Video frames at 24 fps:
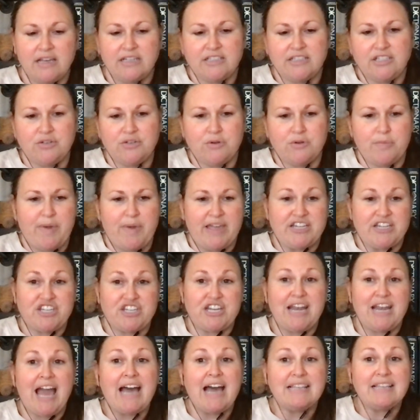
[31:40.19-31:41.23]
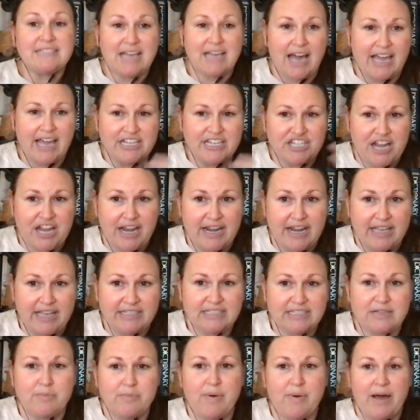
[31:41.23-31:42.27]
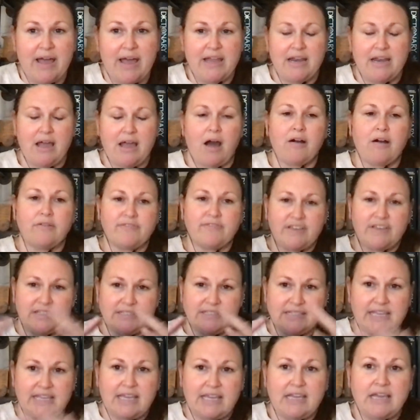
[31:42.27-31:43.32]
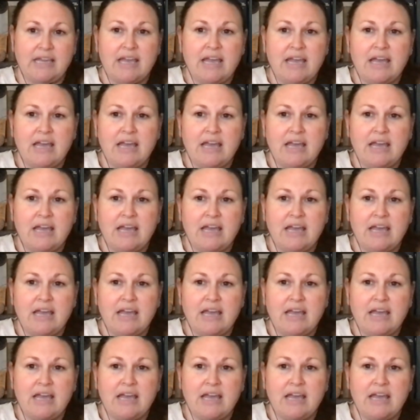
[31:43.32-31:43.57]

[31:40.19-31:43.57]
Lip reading: to a patient as a hygienist, but obviously